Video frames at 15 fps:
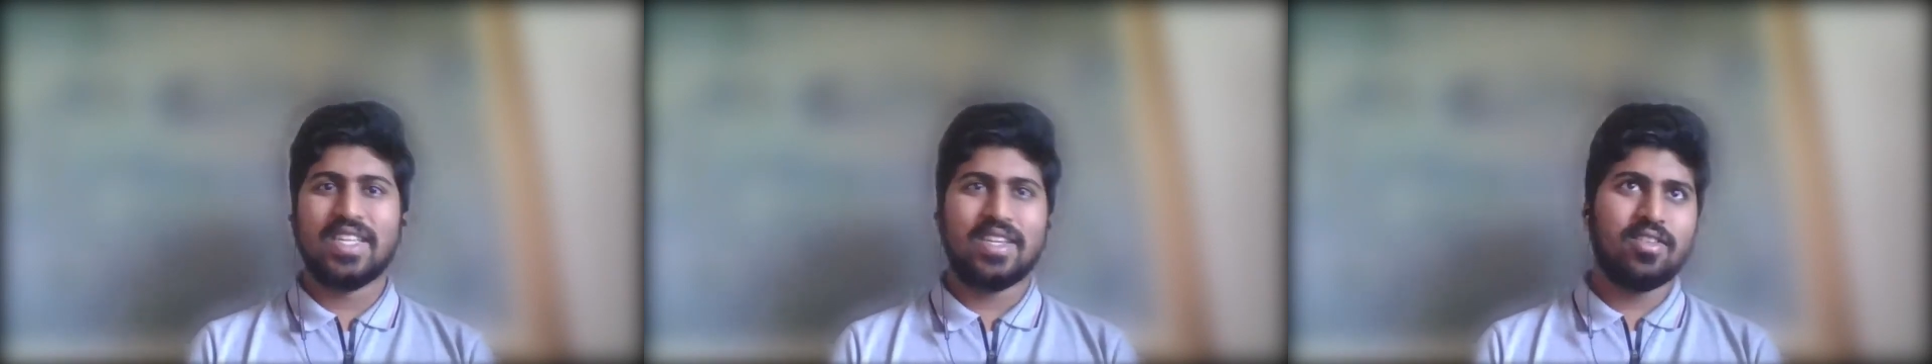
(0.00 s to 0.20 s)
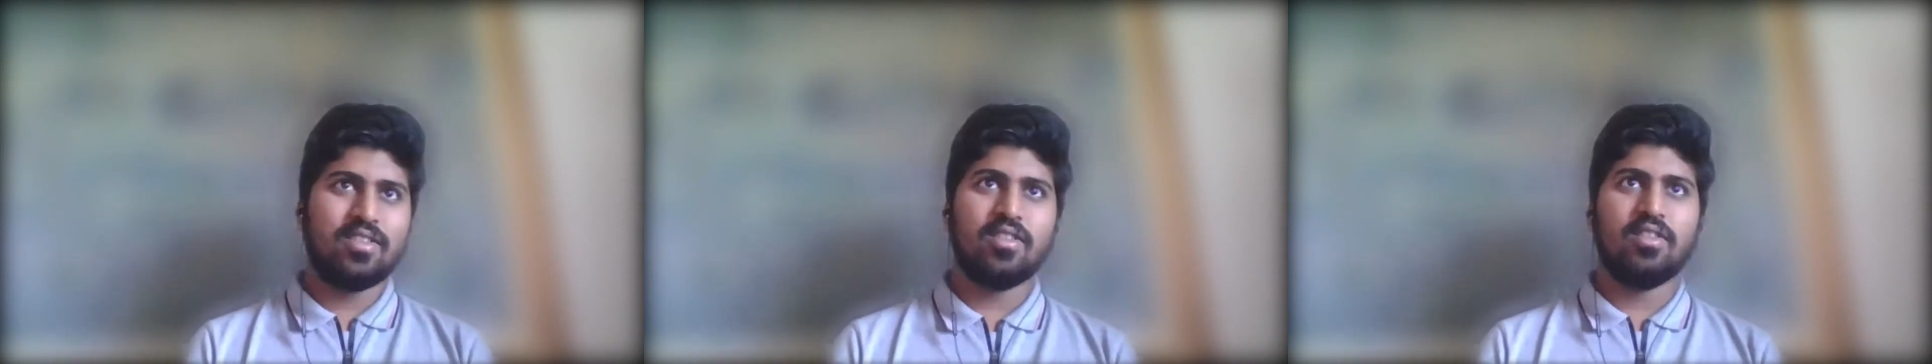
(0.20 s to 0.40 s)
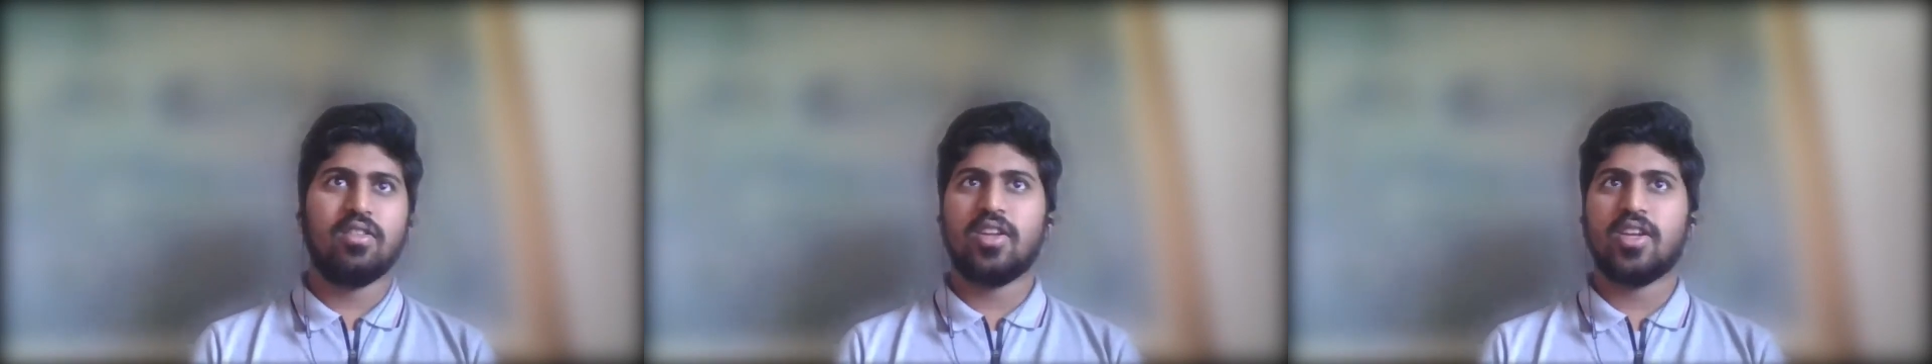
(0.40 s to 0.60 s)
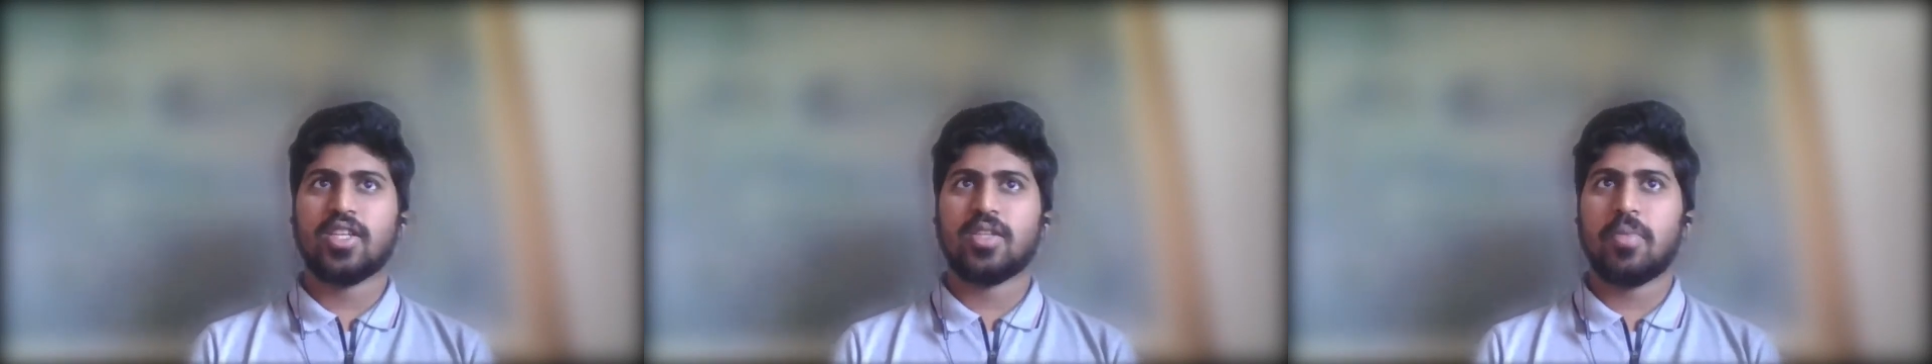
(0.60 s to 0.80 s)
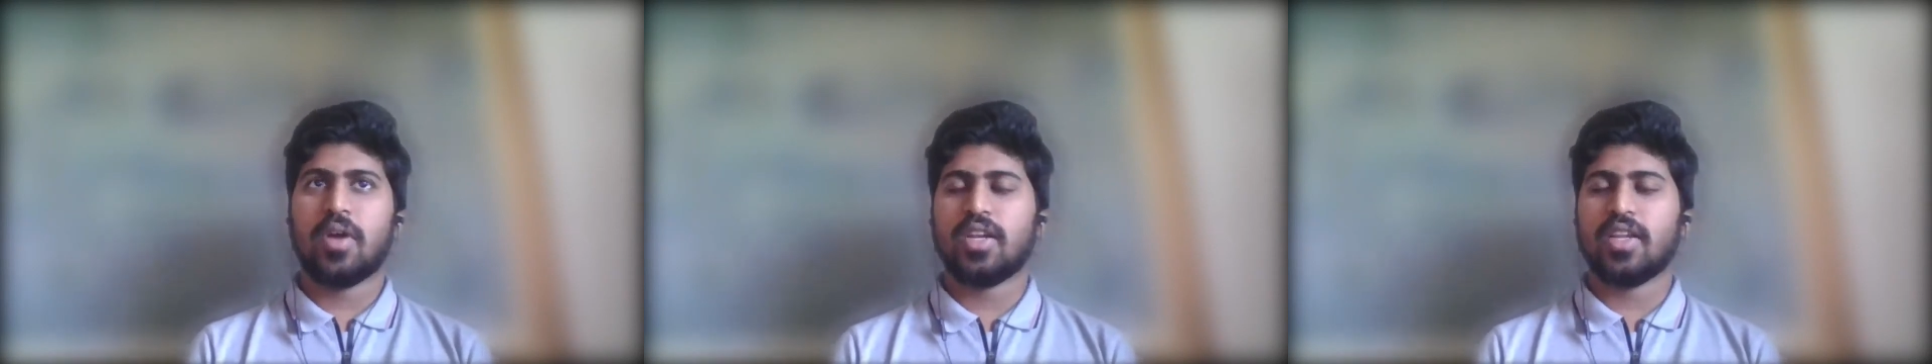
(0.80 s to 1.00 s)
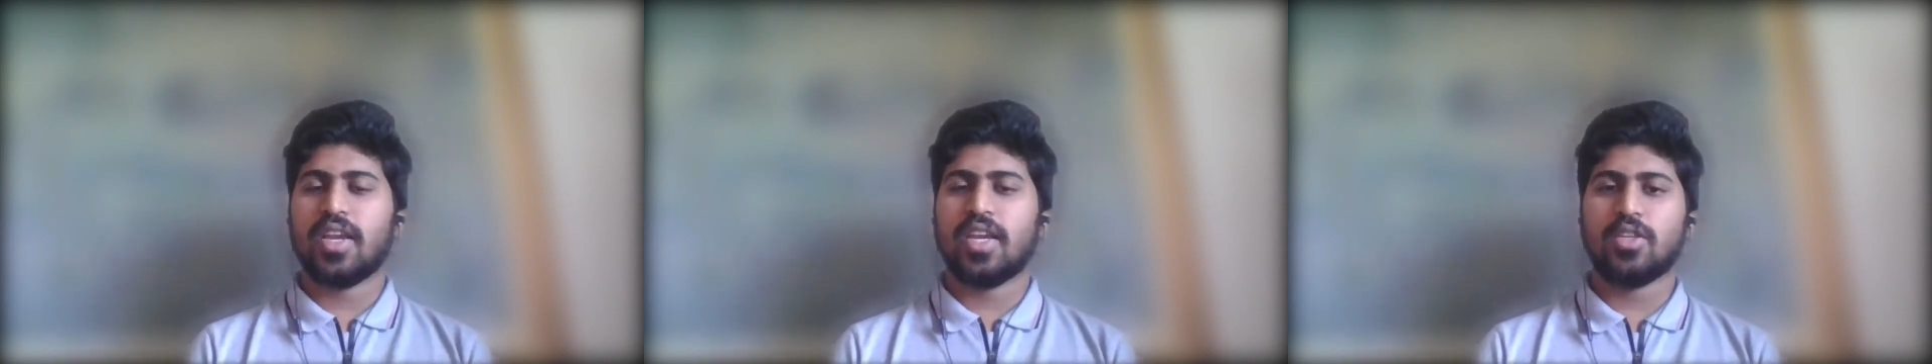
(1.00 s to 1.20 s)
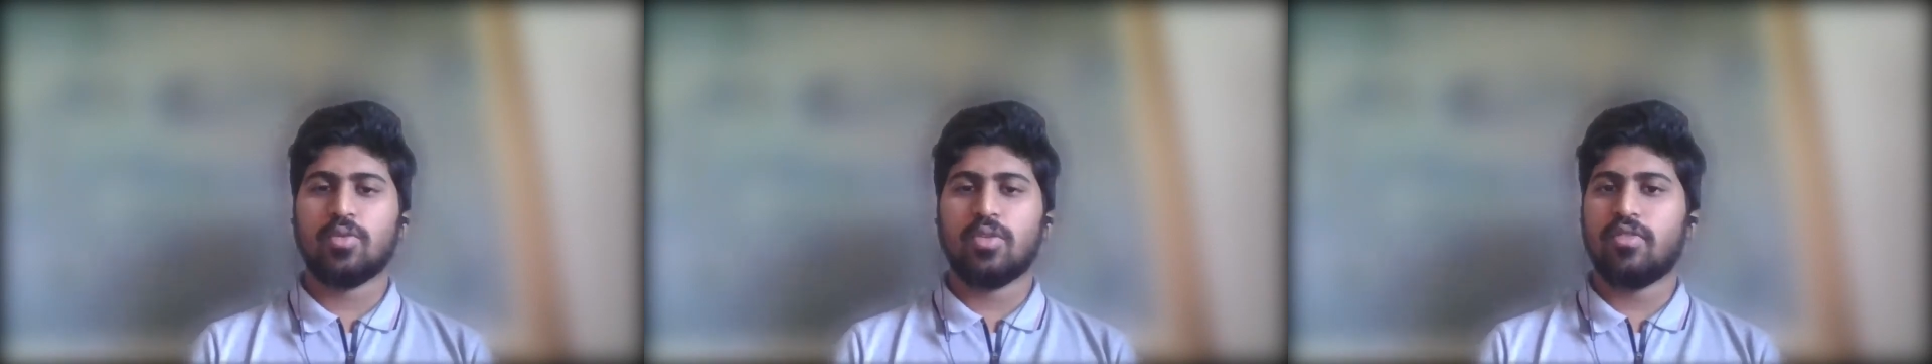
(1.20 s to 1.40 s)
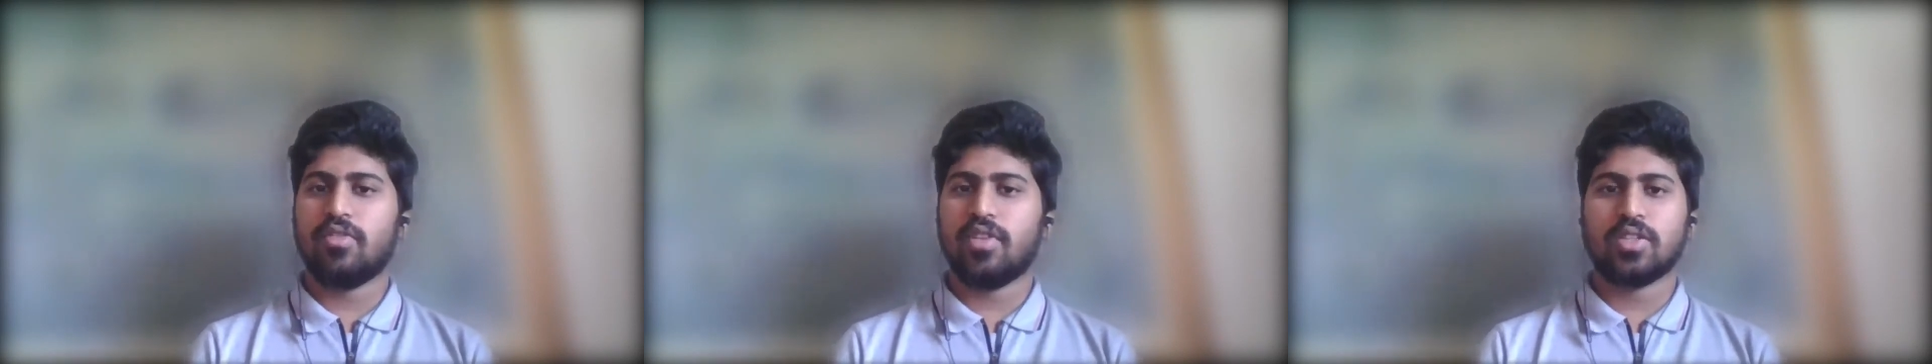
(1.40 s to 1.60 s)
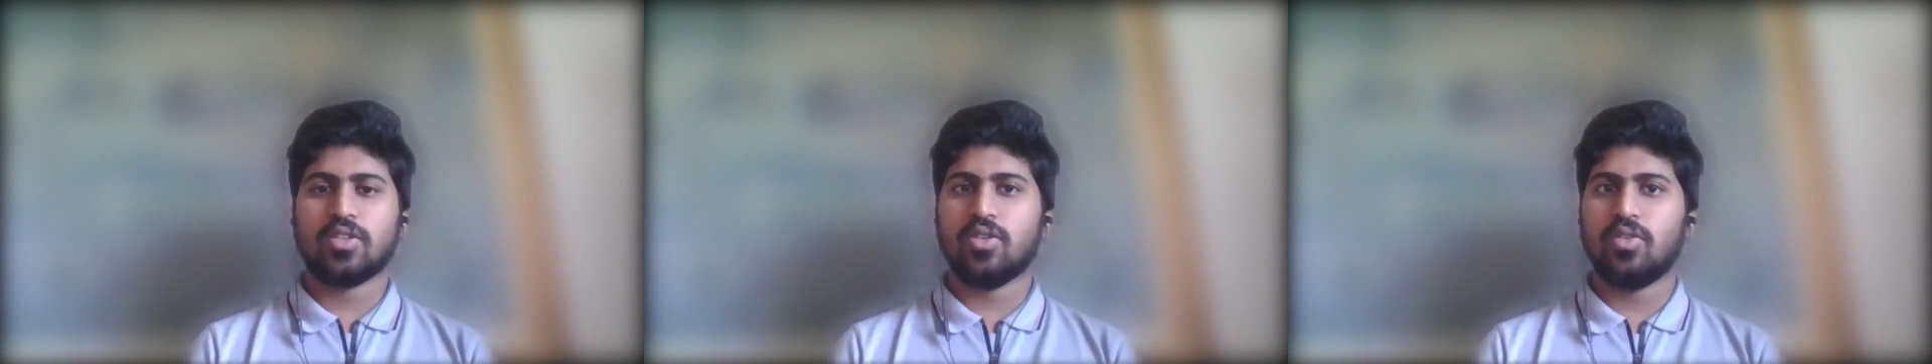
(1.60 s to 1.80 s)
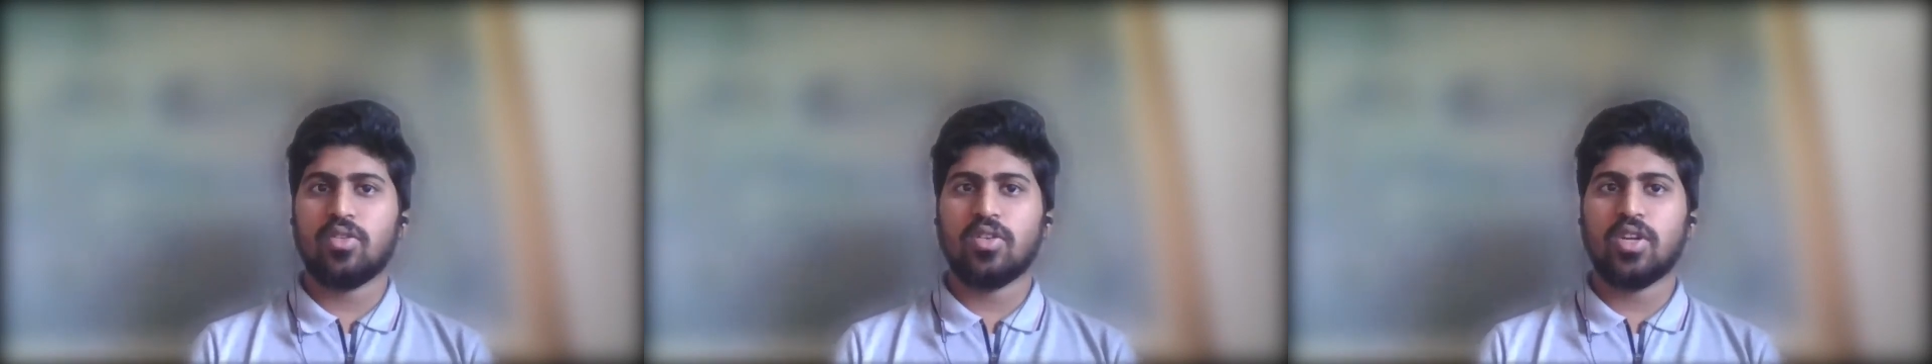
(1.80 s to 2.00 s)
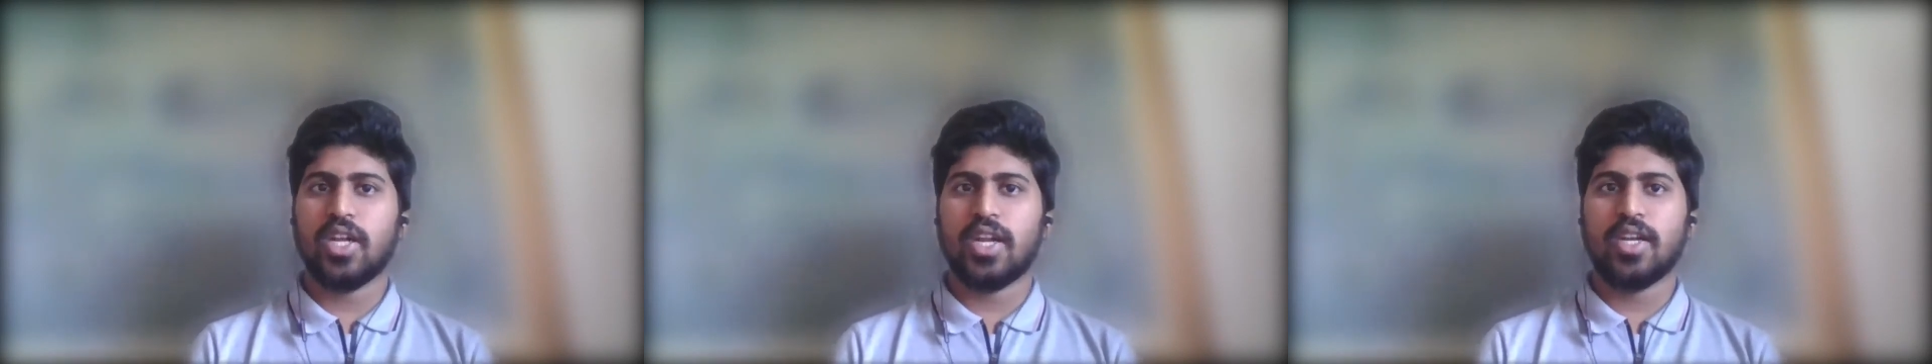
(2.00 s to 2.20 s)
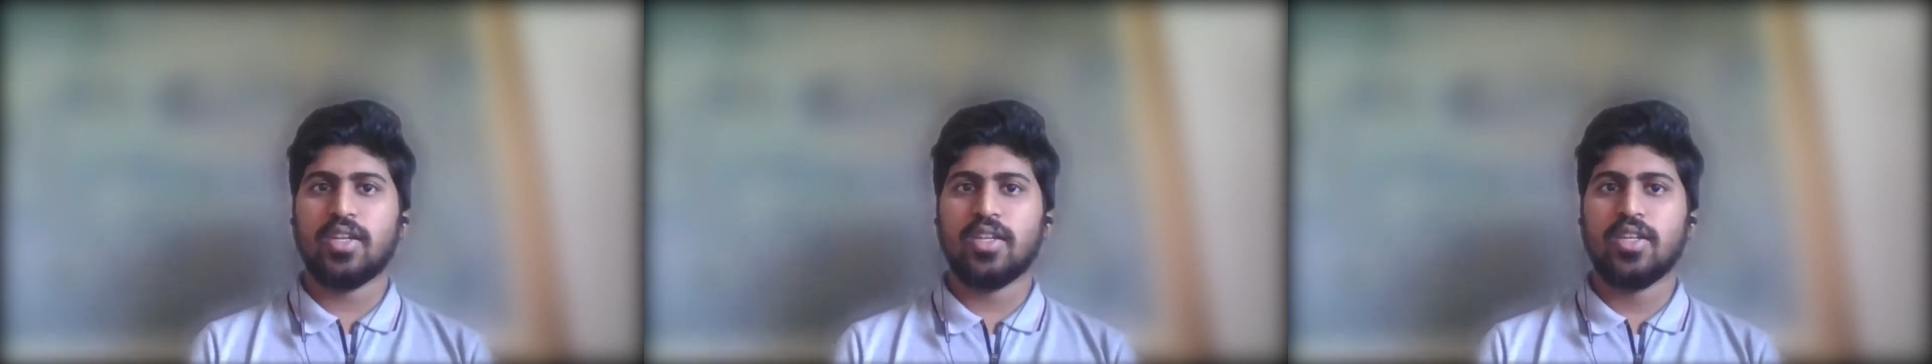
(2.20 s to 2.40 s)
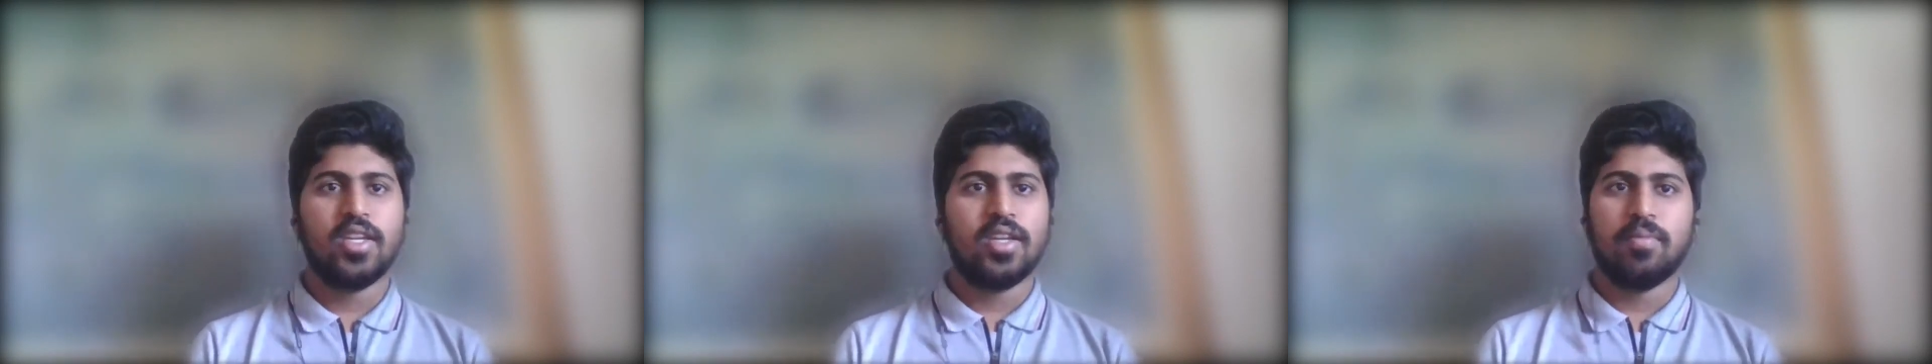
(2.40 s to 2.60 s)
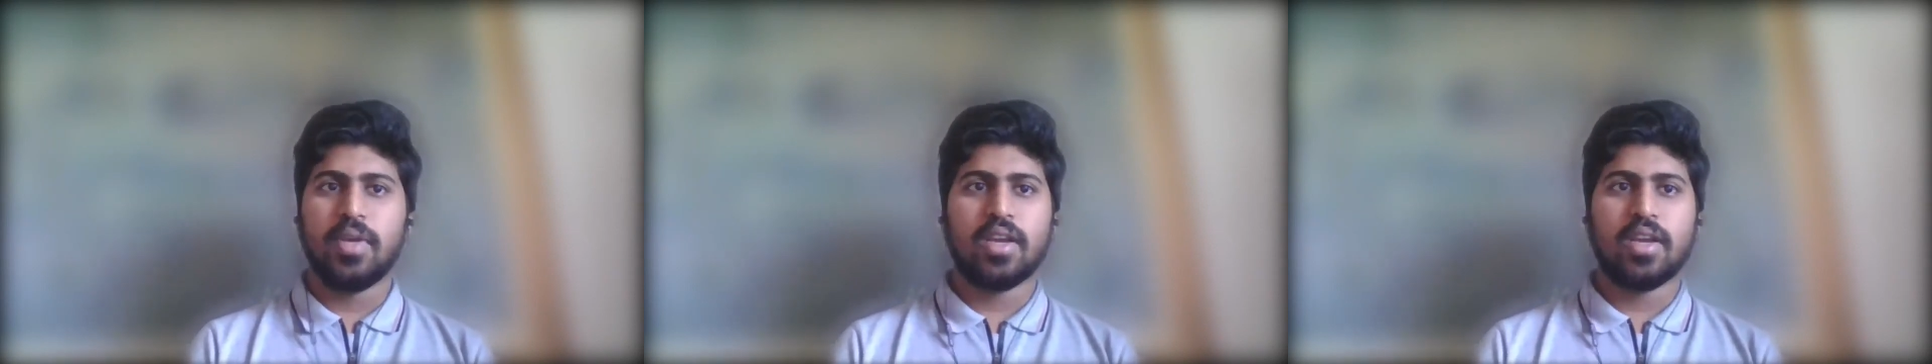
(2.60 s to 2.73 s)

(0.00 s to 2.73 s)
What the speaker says: general smart casual dress code and